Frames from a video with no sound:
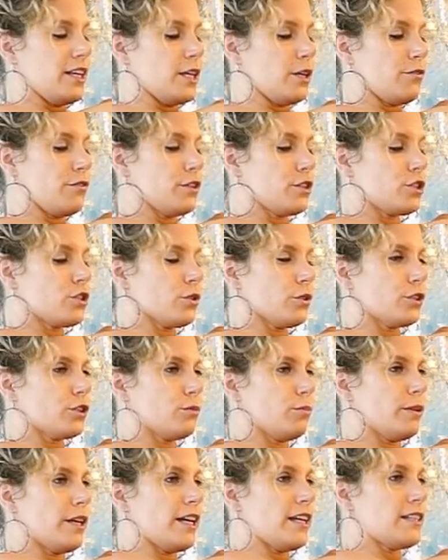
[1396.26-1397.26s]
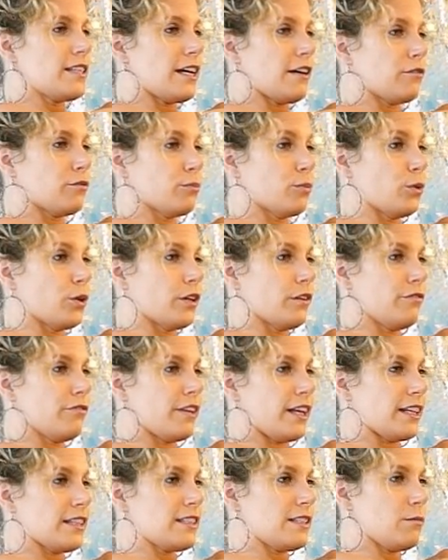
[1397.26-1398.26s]
If your shoulder blades have more
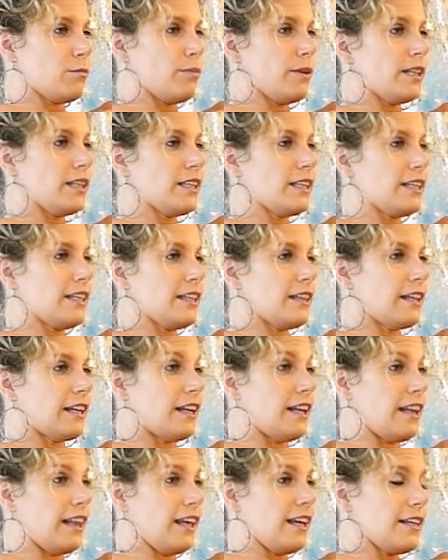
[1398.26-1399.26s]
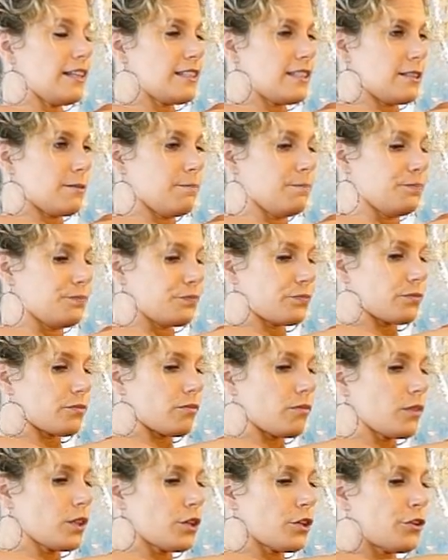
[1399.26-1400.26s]
flexibility than this,
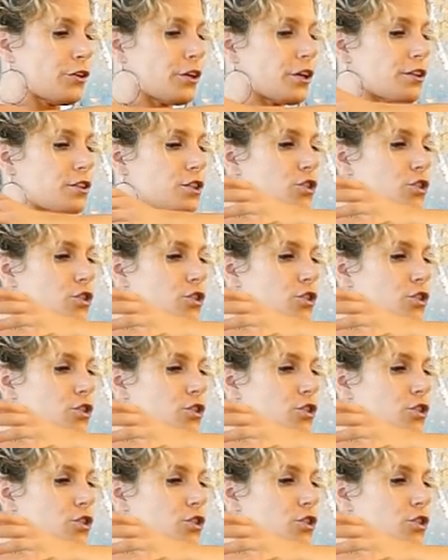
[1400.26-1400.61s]
you're going to